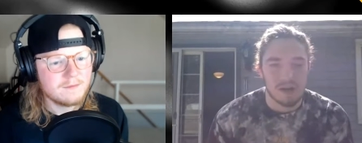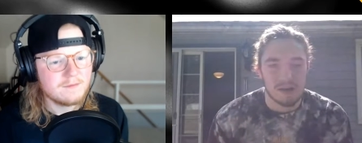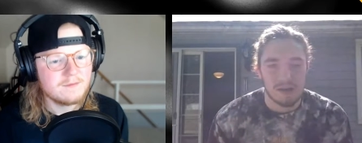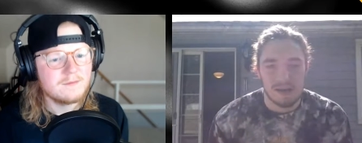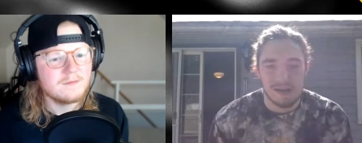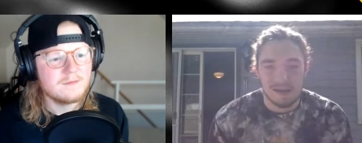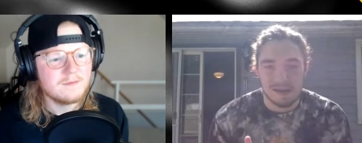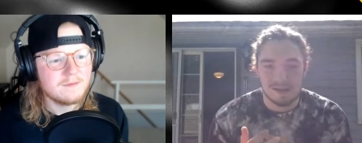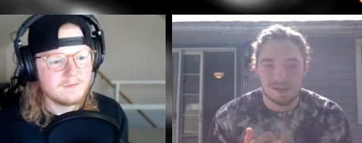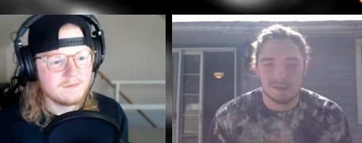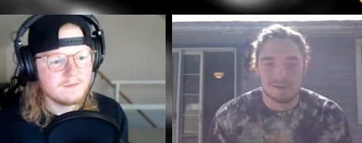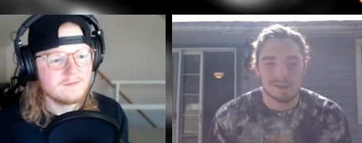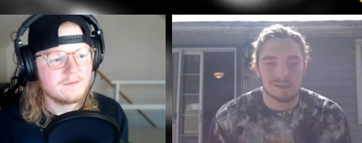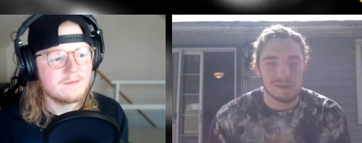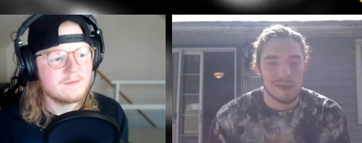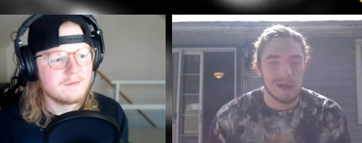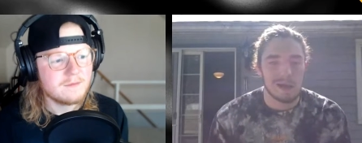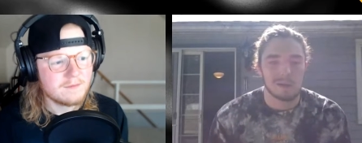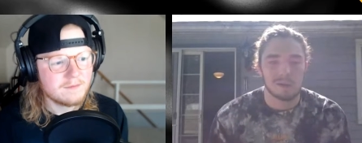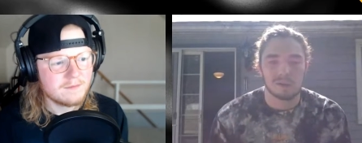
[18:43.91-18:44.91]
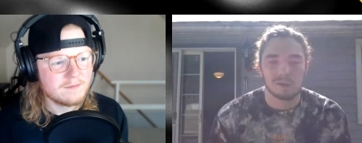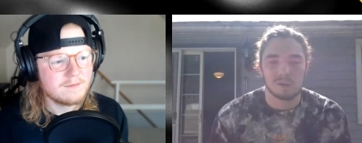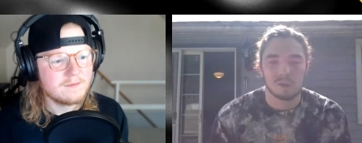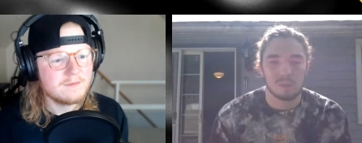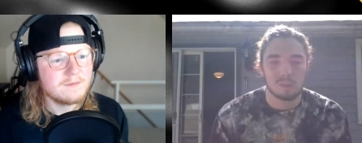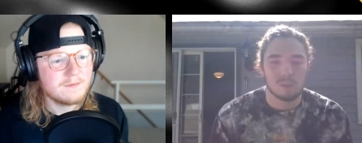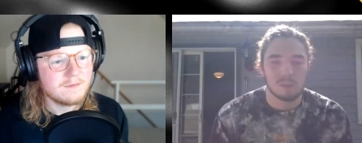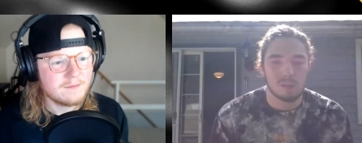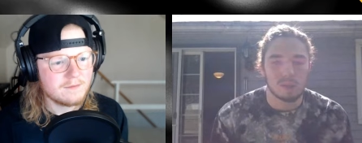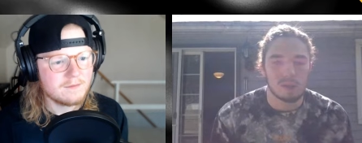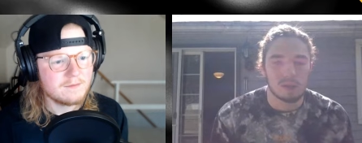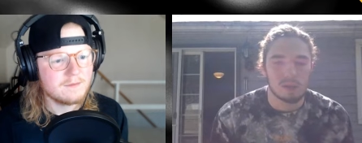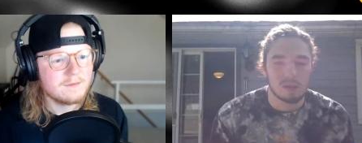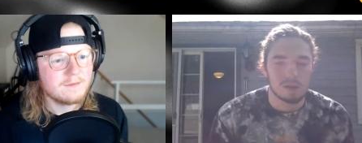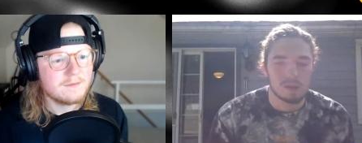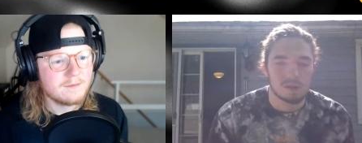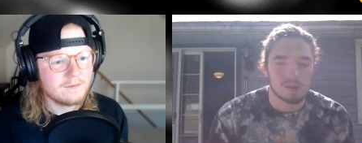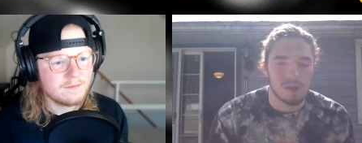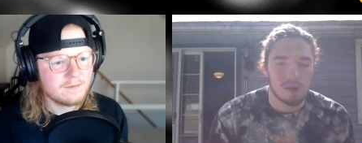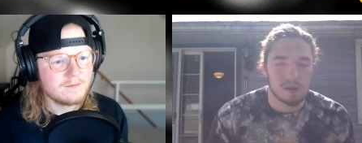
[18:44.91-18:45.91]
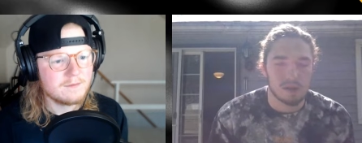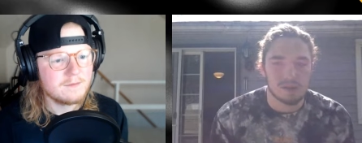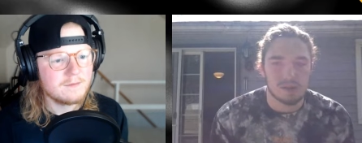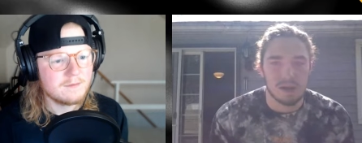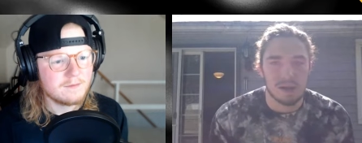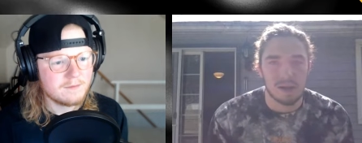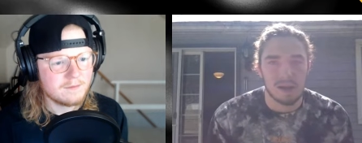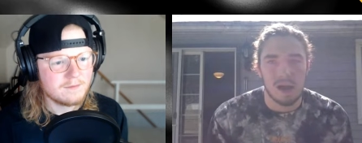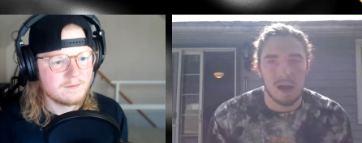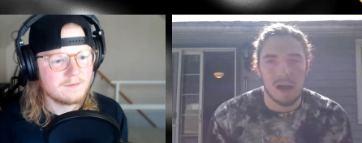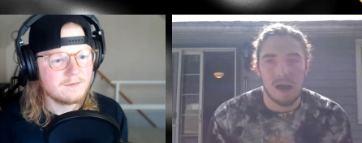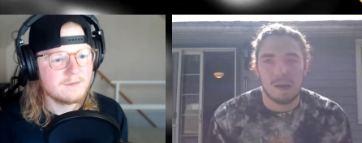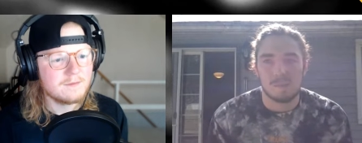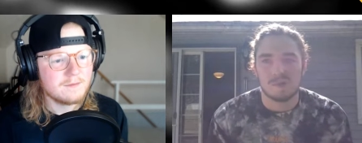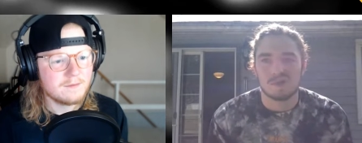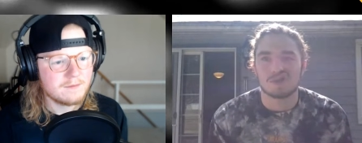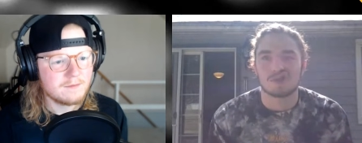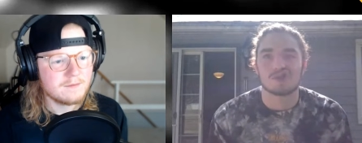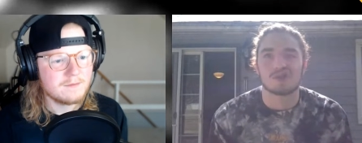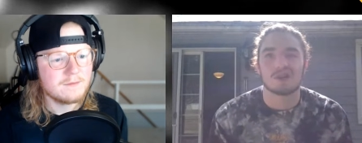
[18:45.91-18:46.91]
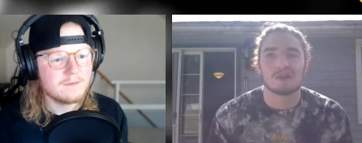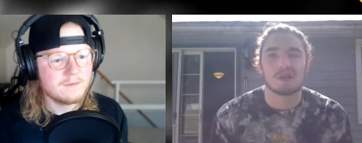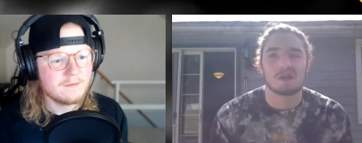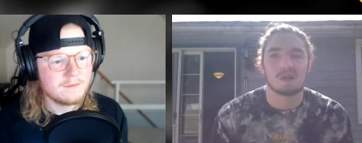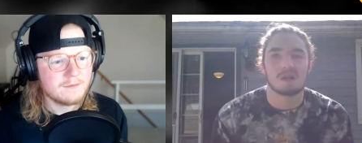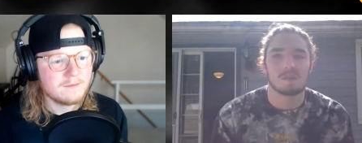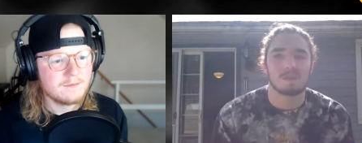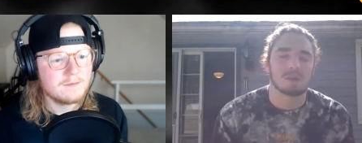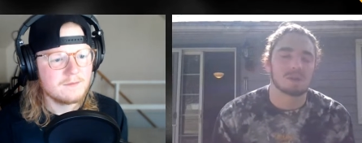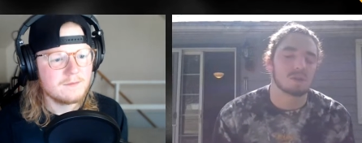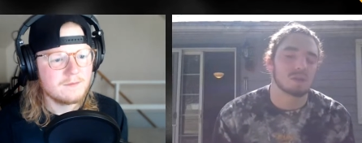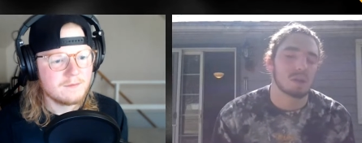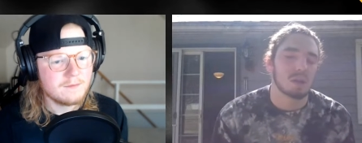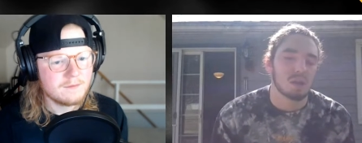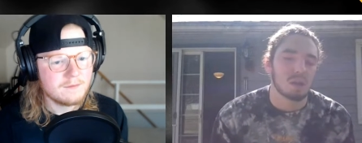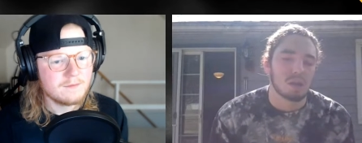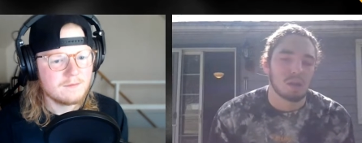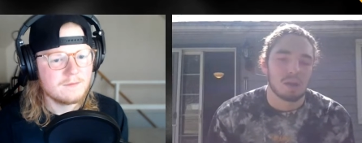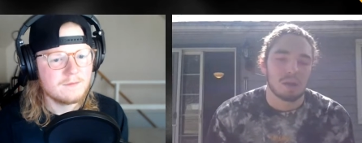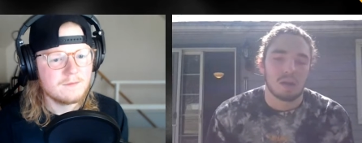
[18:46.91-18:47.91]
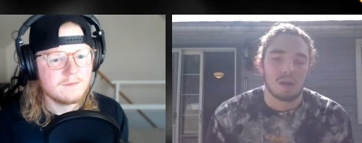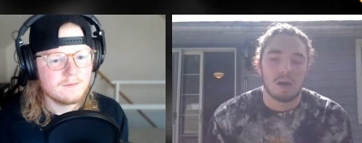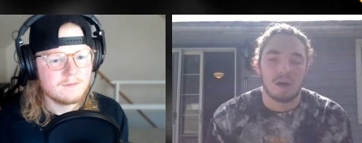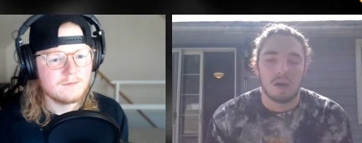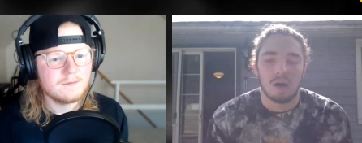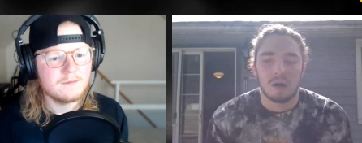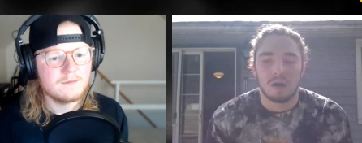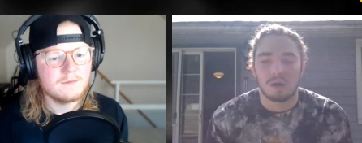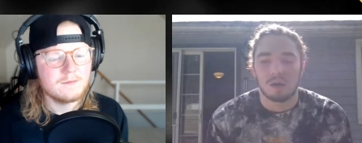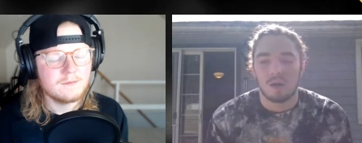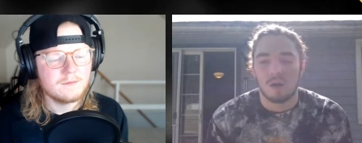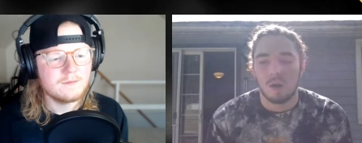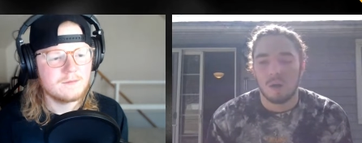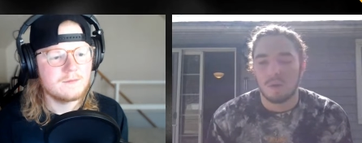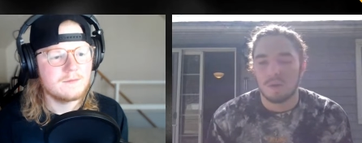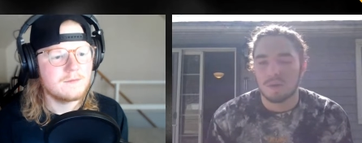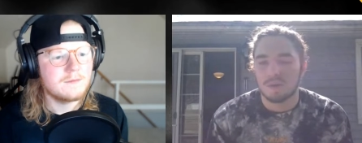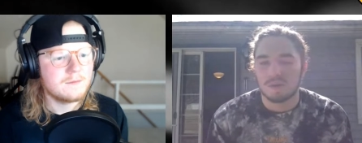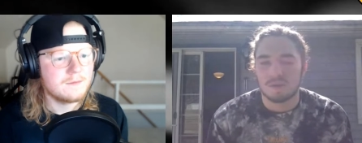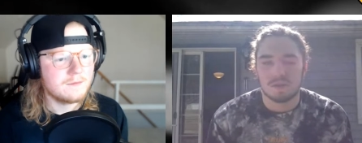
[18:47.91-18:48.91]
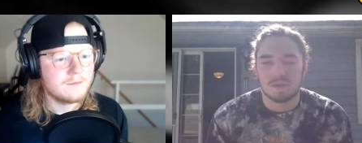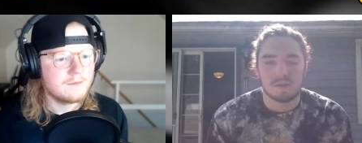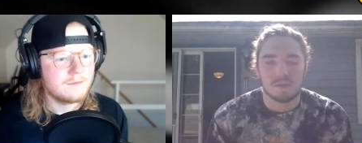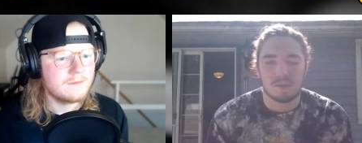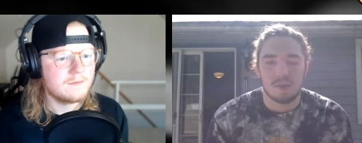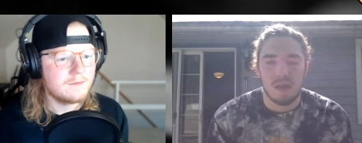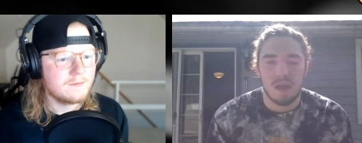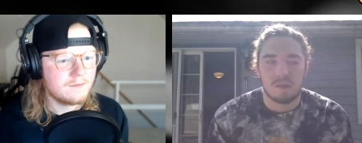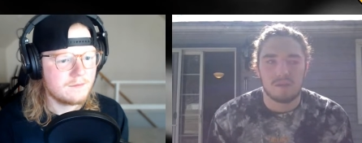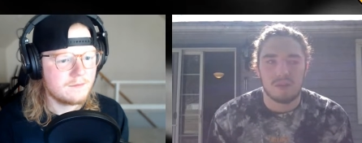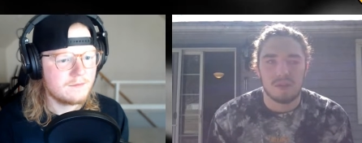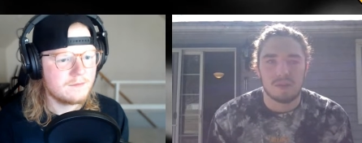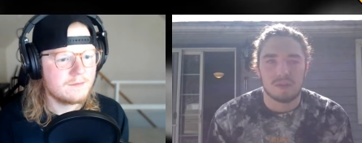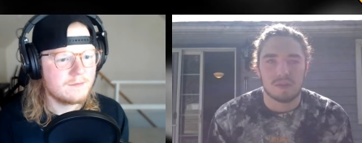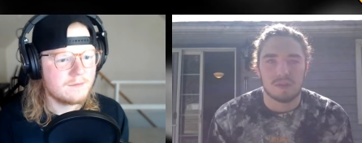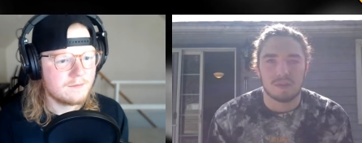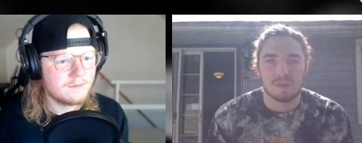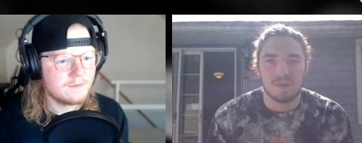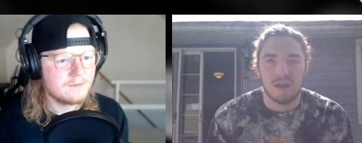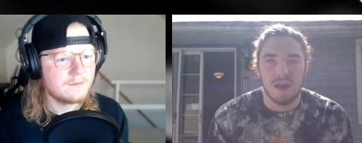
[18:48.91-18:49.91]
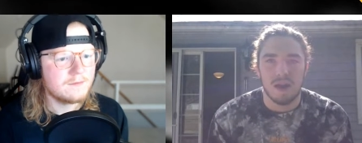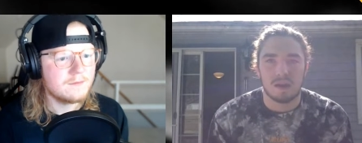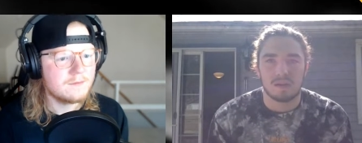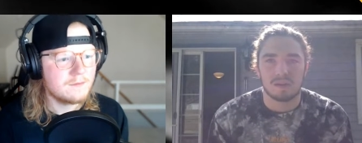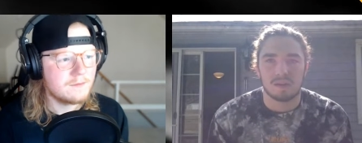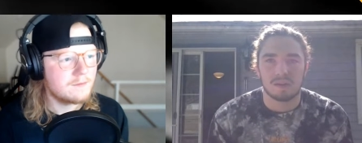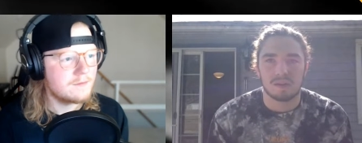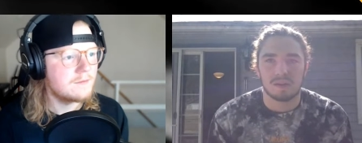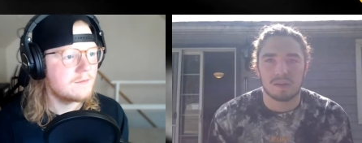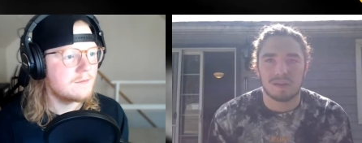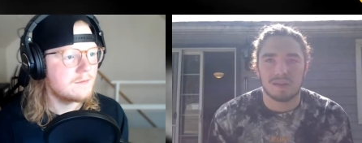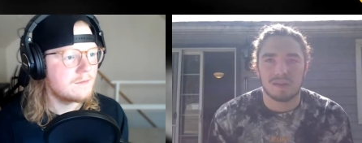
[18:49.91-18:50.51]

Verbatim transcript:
Speaker 1: I train at Stout a little bit, tra train at Commons Gym, and uh, always have Ethan around.